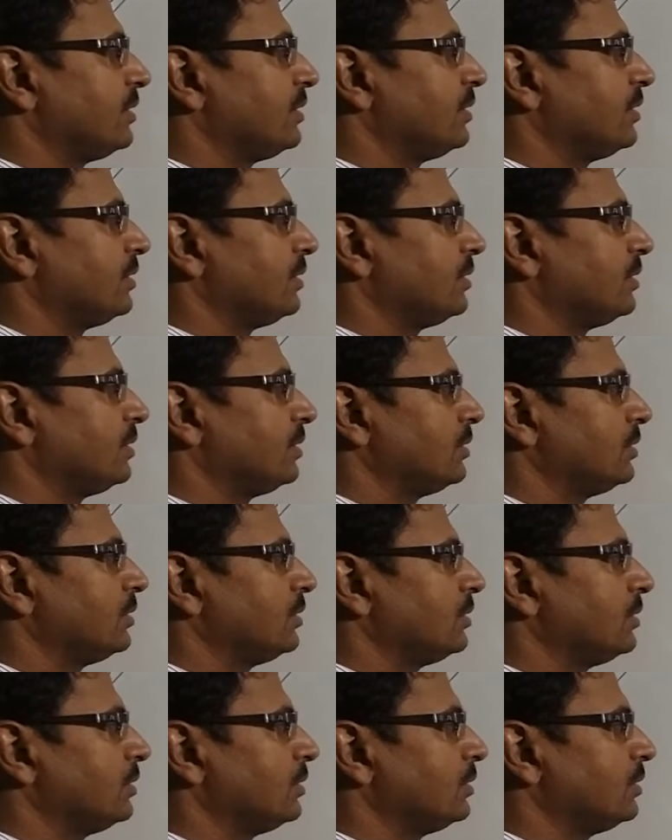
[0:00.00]

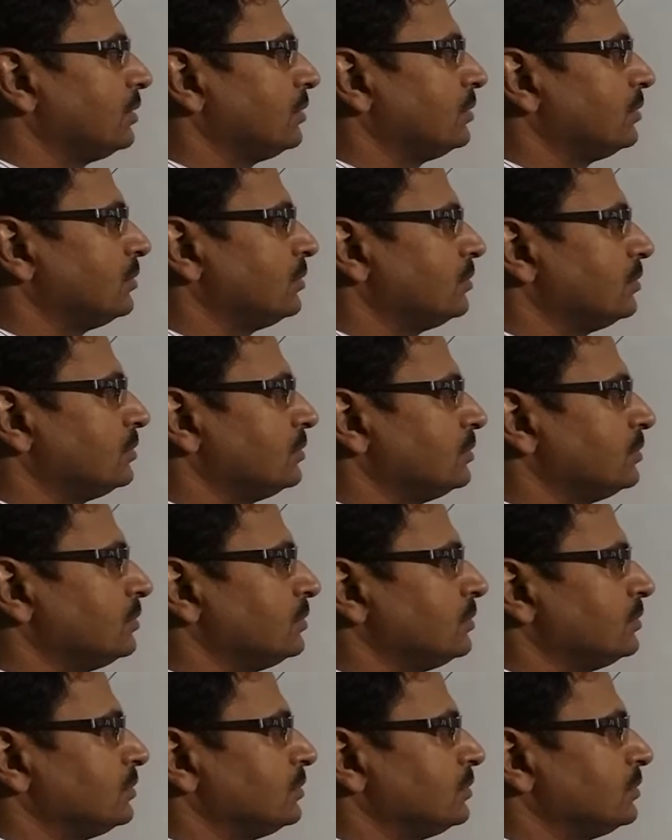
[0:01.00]
Nothing is said.